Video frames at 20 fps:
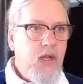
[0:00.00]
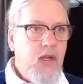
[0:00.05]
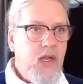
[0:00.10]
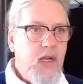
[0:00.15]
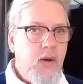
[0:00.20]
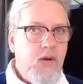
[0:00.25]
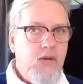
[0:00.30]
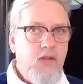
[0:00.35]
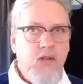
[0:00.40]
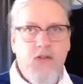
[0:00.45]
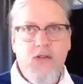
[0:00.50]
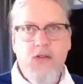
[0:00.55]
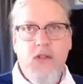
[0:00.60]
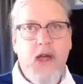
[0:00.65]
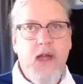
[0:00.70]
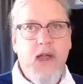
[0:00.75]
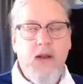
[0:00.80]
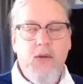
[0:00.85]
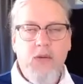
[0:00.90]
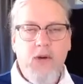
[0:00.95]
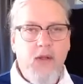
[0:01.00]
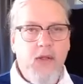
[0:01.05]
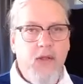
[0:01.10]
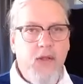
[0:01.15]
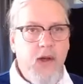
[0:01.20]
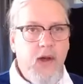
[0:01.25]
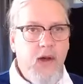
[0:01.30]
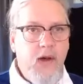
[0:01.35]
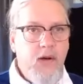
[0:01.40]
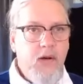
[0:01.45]
You know, it's just like with
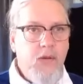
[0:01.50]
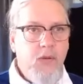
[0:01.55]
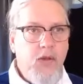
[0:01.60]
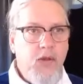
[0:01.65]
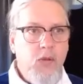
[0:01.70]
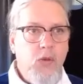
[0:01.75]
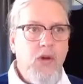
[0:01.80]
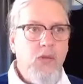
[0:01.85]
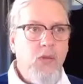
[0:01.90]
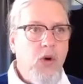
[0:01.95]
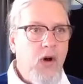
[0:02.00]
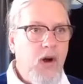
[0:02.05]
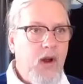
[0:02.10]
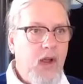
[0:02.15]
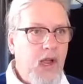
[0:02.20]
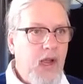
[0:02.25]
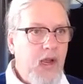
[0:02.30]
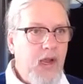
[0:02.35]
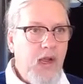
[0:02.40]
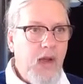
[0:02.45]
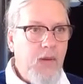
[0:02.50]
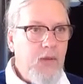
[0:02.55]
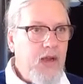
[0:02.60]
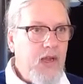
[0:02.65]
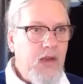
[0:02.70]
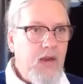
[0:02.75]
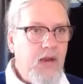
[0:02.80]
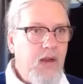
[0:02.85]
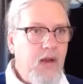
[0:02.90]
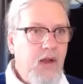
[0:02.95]
woodworking. I
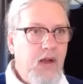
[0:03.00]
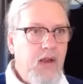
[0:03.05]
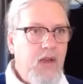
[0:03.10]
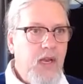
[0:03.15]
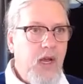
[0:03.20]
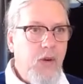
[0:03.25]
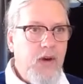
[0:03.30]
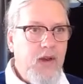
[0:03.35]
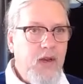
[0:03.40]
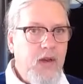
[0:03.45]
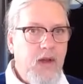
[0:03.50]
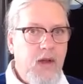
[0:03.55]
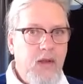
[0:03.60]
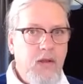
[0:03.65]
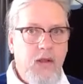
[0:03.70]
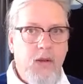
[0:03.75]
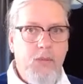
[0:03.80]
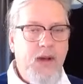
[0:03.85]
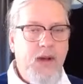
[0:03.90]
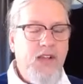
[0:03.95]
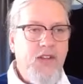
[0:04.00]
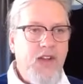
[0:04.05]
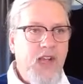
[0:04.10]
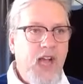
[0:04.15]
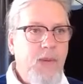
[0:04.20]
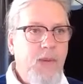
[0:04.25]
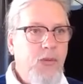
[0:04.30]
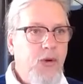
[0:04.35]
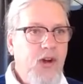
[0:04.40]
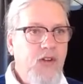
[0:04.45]
mean, knowing the basic
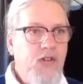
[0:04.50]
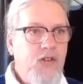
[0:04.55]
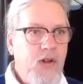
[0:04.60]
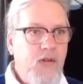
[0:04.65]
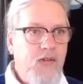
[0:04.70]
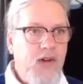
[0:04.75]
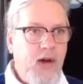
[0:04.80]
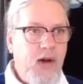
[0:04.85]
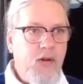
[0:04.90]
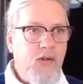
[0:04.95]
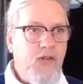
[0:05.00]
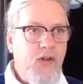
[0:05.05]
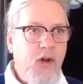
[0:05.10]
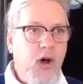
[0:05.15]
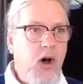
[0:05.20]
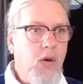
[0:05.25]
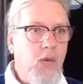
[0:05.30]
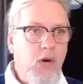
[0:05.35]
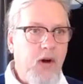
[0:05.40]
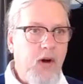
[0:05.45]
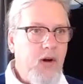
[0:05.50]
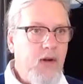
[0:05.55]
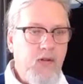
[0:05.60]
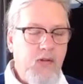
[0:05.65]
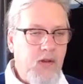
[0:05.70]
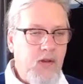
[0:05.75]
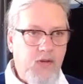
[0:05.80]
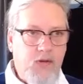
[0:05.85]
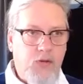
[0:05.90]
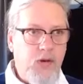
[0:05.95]
operation of how a saw
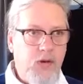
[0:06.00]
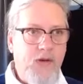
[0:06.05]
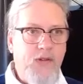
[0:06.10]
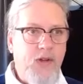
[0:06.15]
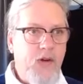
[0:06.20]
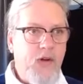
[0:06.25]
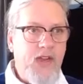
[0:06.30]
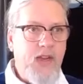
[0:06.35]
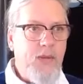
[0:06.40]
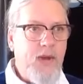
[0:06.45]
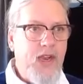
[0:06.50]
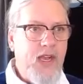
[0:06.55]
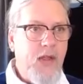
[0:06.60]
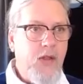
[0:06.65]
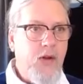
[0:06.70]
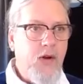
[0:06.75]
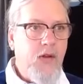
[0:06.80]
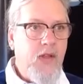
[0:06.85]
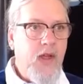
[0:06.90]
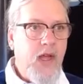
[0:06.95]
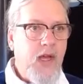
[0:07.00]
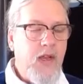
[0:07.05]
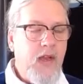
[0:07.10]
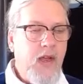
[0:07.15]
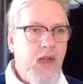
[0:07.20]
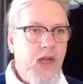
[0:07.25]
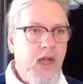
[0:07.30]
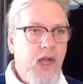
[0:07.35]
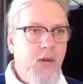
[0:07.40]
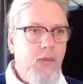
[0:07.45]
works is trivial. Anybody can learn that.
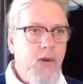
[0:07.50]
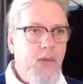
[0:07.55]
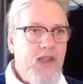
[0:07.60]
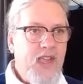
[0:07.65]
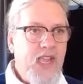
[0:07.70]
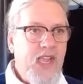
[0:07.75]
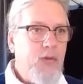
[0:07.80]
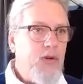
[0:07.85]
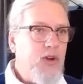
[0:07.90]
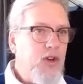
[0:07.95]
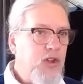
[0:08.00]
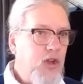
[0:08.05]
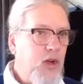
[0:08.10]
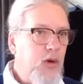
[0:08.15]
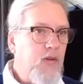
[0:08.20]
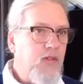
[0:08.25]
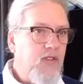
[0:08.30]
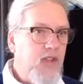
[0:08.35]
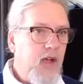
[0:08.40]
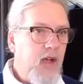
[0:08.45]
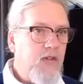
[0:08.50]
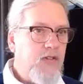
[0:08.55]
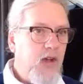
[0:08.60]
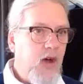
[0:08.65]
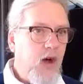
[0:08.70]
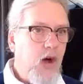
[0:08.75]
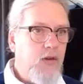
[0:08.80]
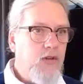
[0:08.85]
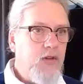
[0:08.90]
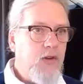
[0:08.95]
But being able to use that
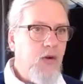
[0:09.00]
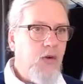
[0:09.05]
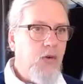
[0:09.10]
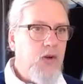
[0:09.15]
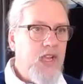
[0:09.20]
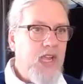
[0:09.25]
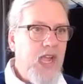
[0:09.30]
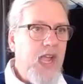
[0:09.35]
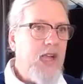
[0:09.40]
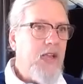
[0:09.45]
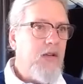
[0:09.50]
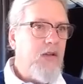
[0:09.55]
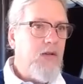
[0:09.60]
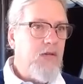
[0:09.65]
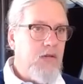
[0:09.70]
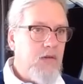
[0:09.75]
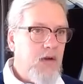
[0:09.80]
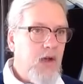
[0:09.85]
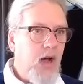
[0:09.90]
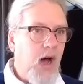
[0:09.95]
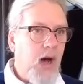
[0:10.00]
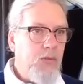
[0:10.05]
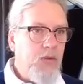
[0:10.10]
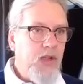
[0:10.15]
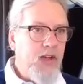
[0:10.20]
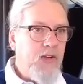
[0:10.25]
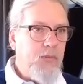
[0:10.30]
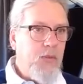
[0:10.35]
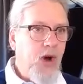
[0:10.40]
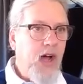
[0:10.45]
saw to create
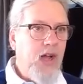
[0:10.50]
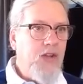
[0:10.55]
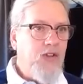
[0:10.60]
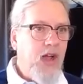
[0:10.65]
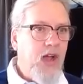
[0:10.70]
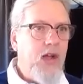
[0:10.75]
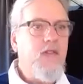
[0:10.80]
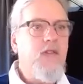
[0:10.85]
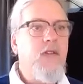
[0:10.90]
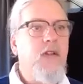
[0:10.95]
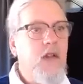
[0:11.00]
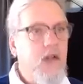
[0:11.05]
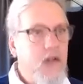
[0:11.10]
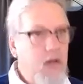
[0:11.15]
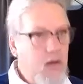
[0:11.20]
complex projects,